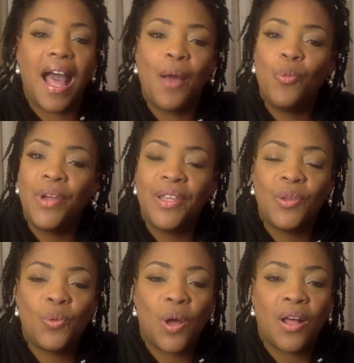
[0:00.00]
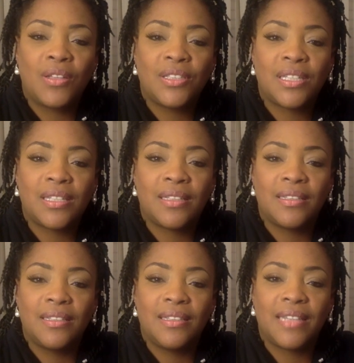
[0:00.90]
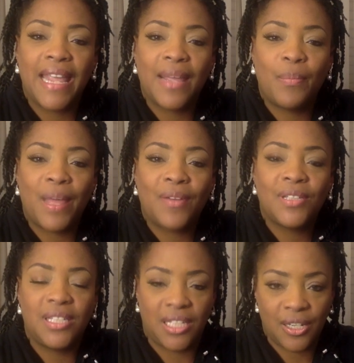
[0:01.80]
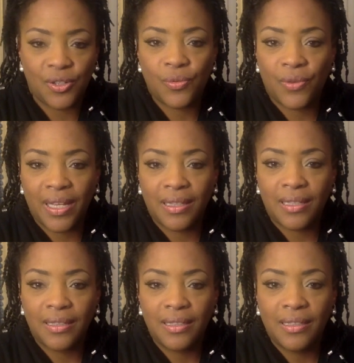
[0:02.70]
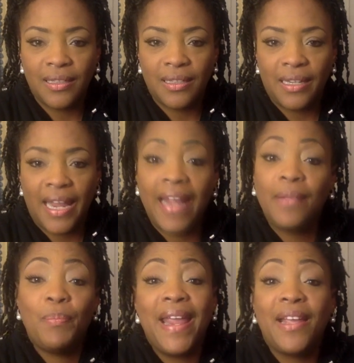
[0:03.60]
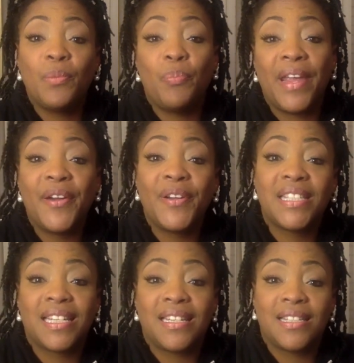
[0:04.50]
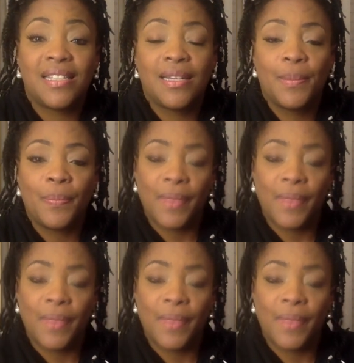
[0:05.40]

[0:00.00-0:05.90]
I want you all to think about Cinderella and make comparisons.